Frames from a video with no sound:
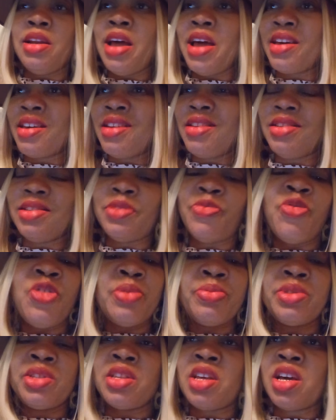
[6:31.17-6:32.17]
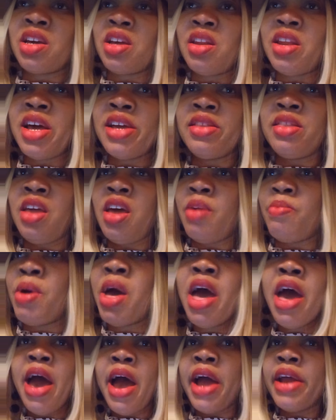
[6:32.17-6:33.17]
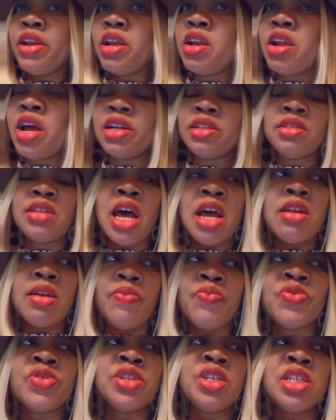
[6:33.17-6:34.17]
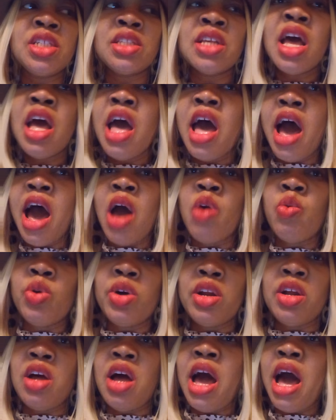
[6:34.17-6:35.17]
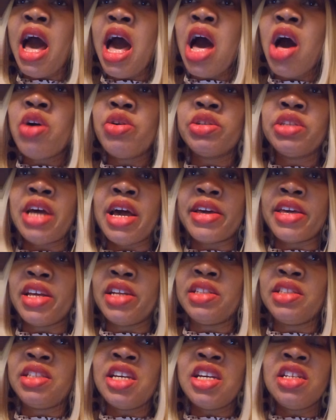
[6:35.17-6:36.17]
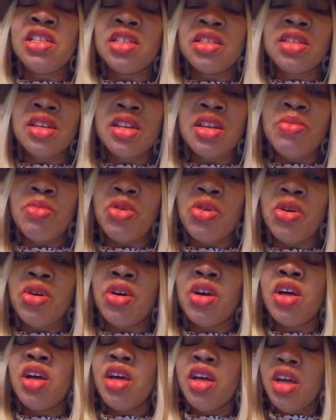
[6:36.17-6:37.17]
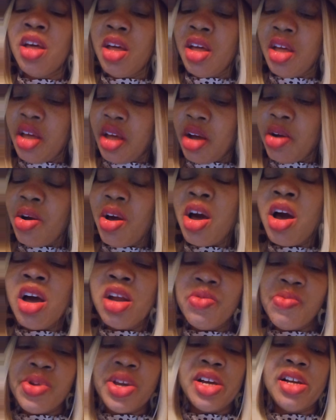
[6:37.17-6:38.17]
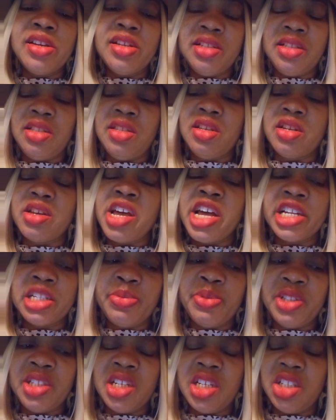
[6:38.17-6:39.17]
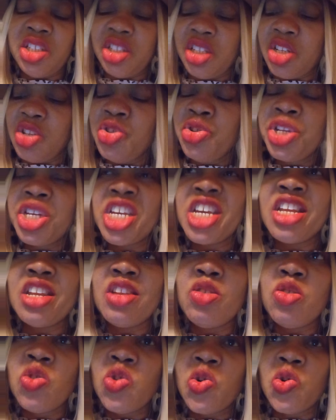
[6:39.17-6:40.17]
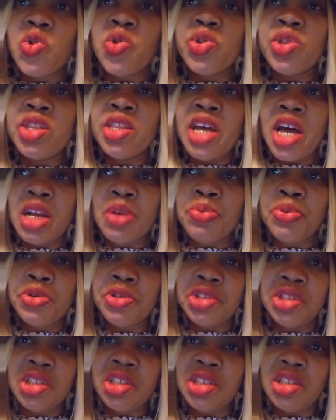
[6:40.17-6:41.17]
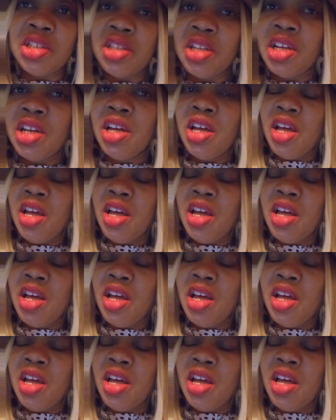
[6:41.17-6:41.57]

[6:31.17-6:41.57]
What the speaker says: like in a split second. Like, damn, I did not sign up for this. I wanna out. I can't take this anymore. Unrealistic expectation. You didn't know that person